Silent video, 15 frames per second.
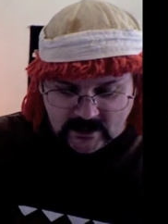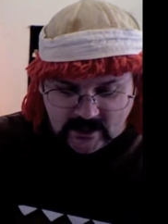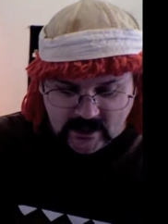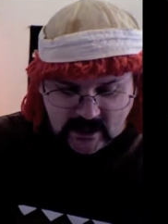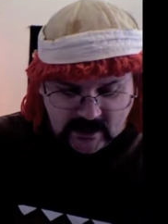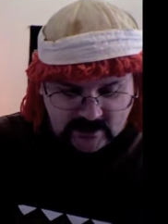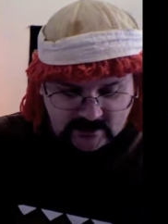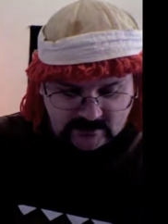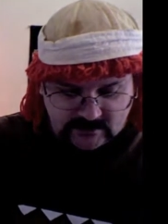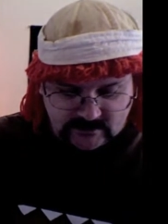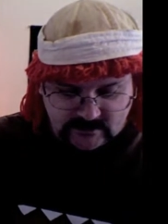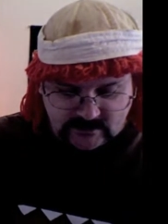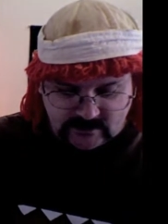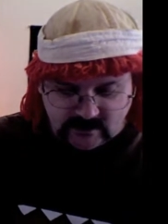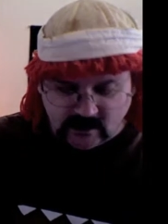and
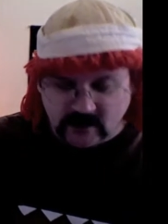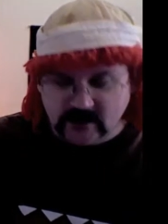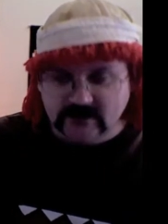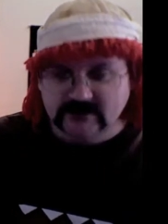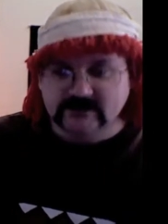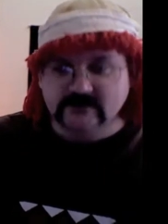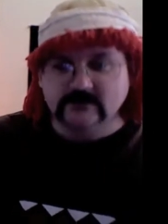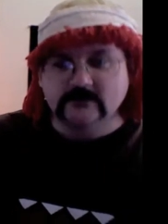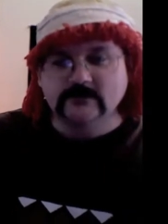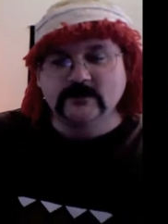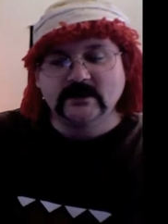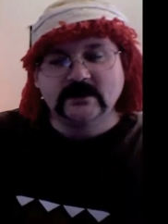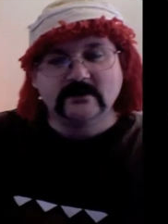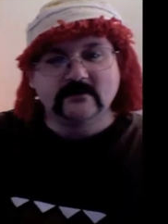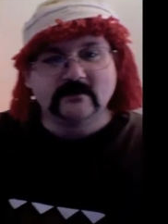the guy's all
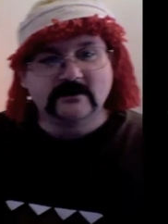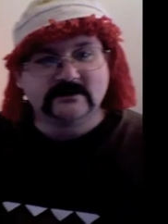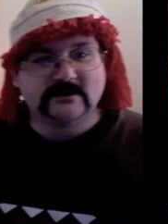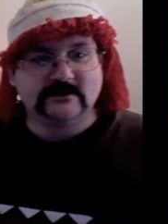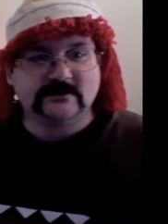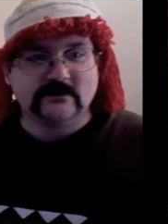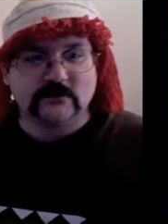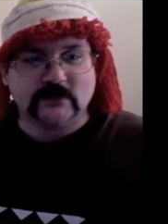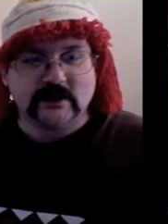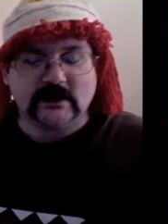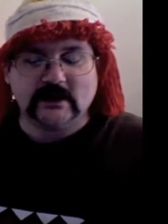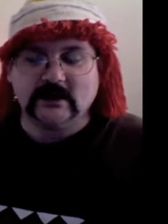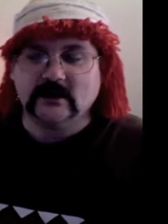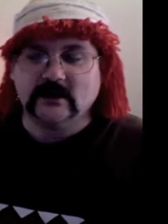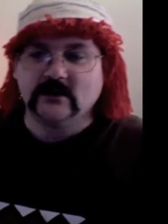being nice to
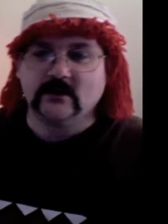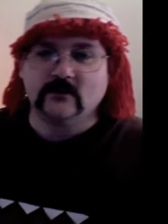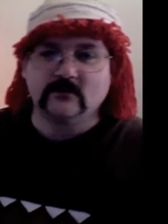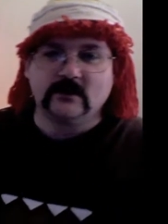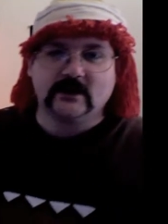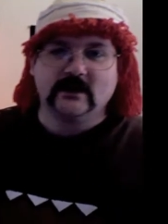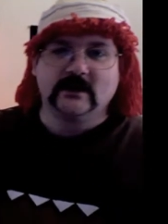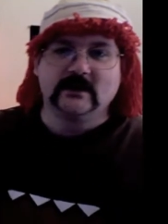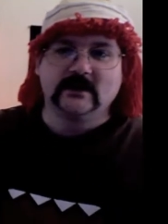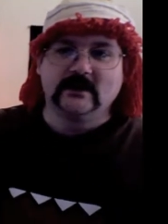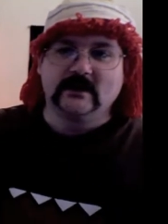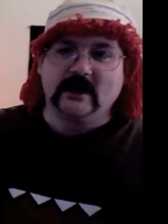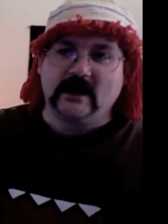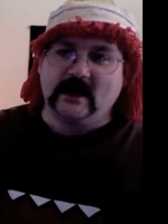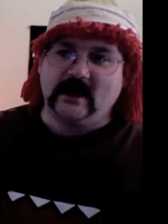Johnny, like,
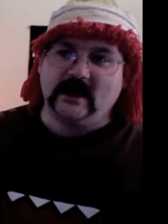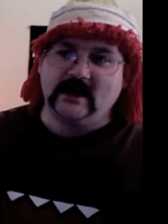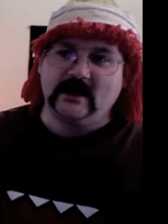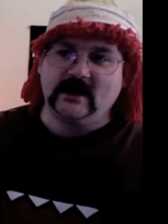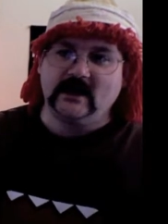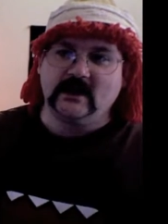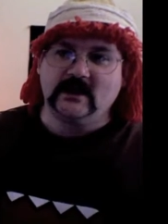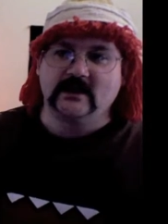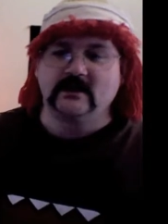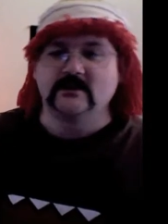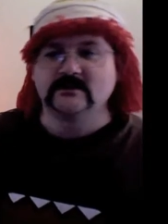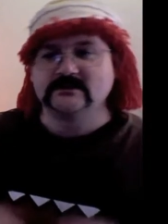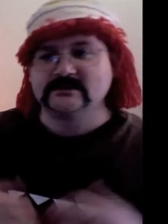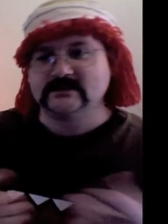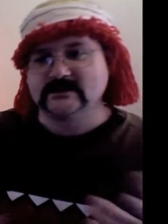hey,
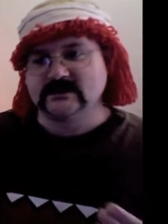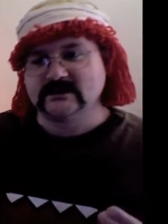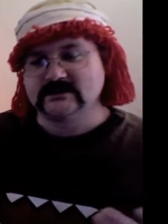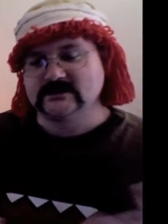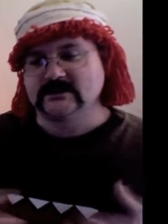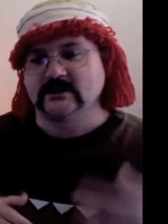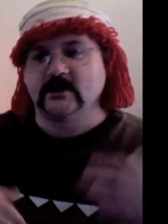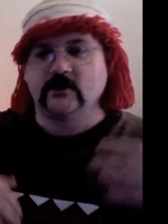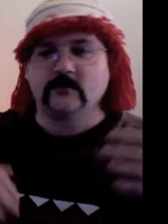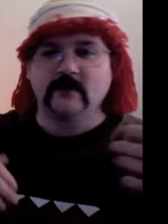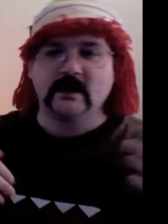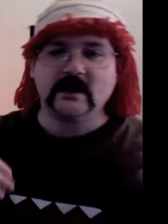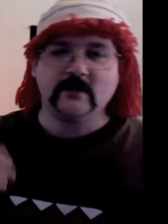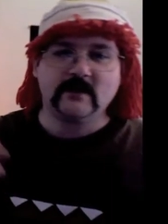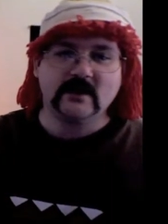here's this,
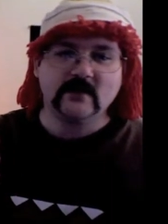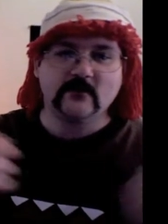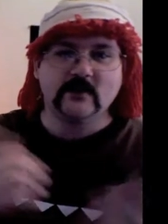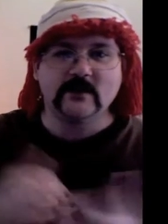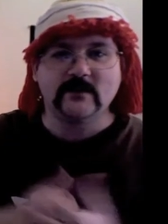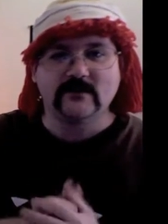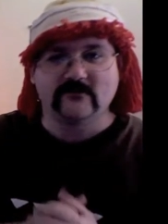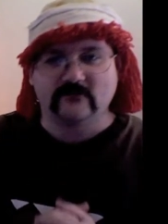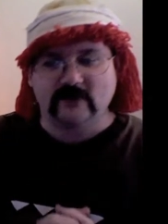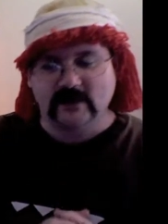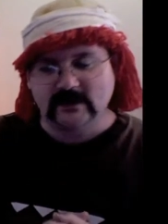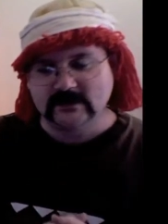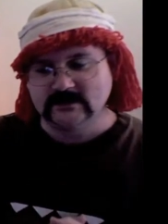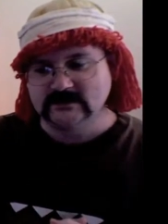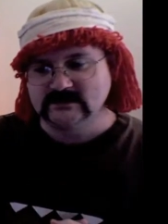maybe we can be
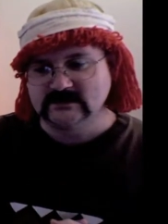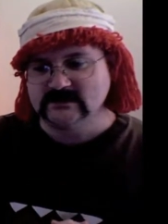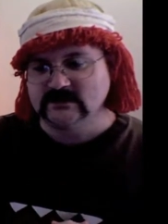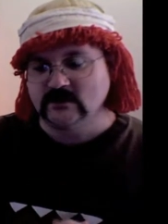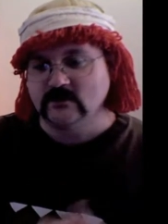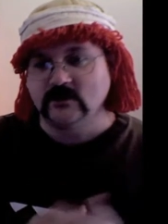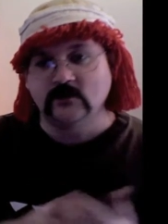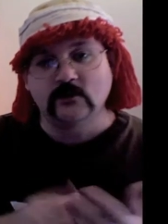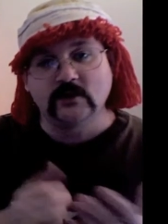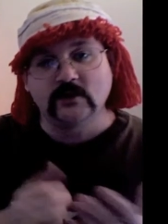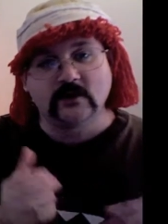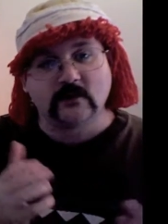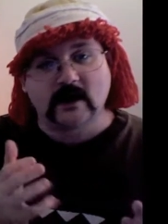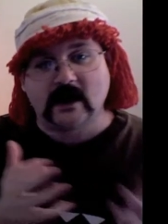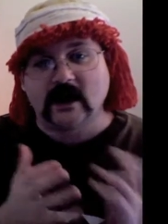friends, you really
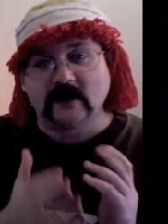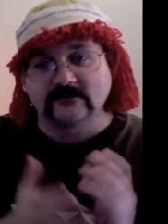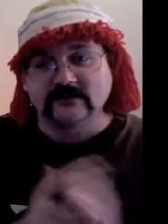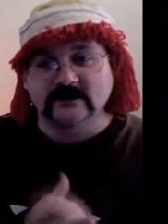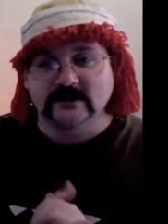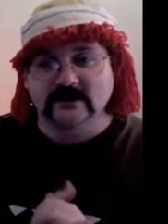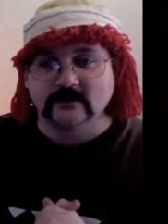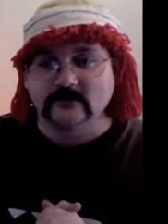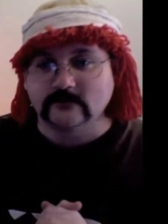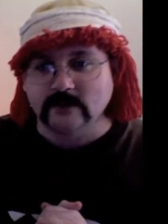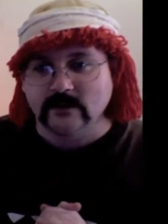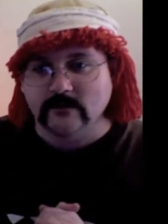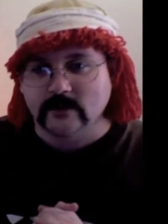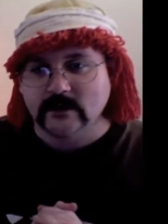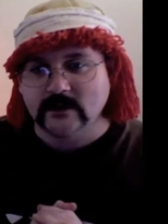don't have to kill me,
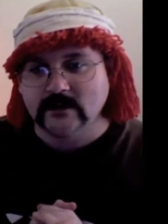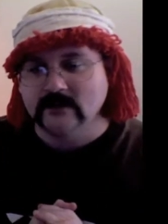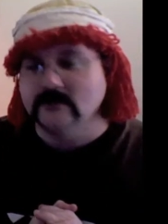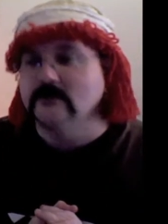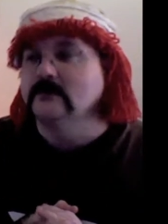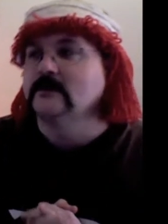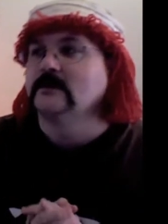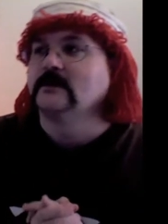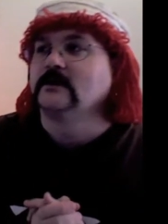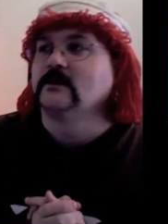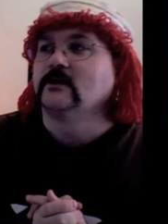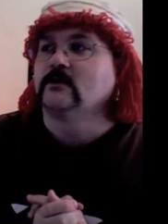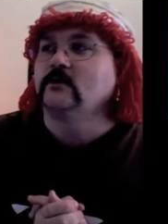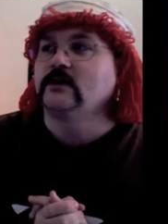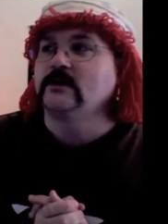mate.
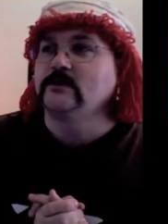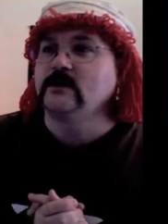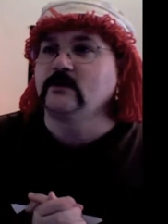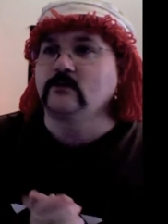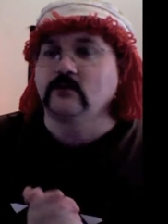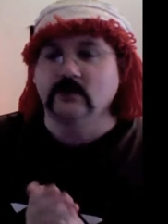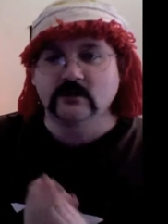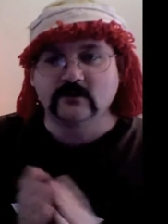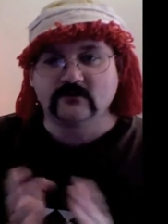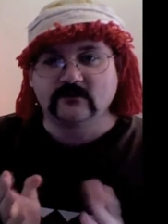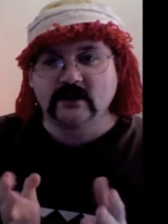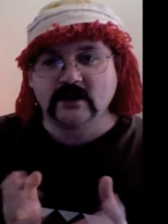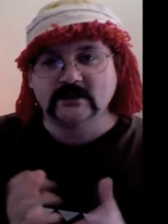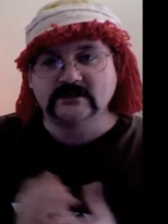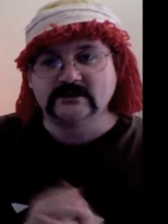We could be really good
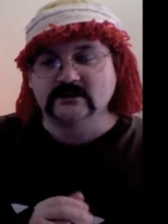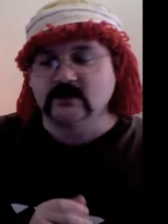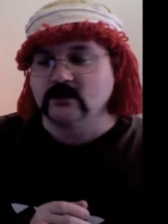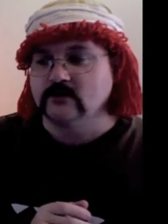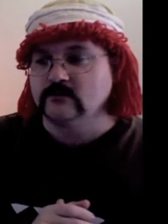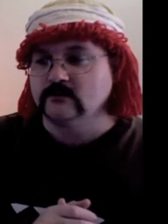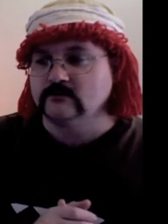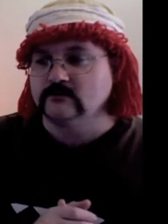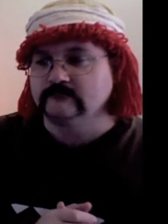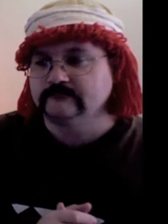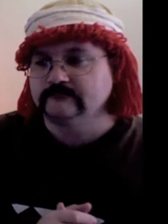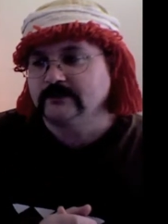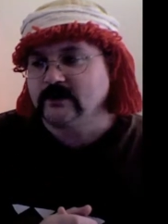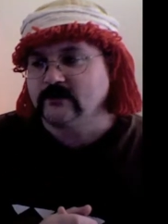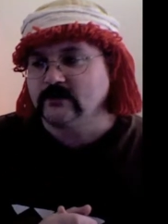friends,
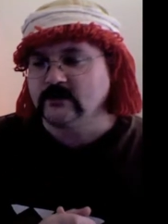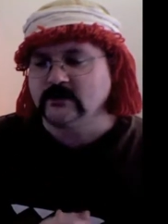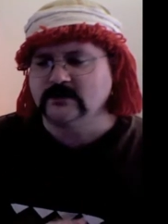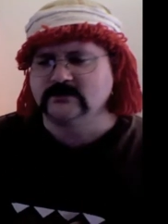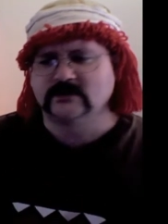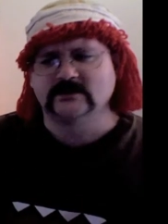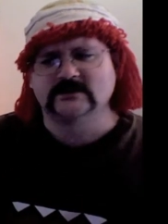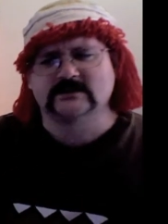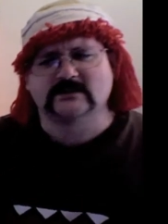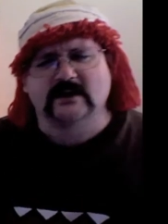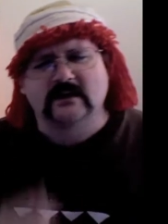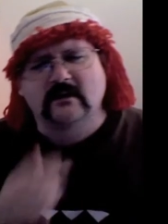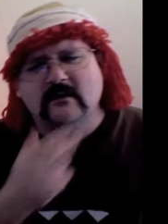everything. And Johnny's just like,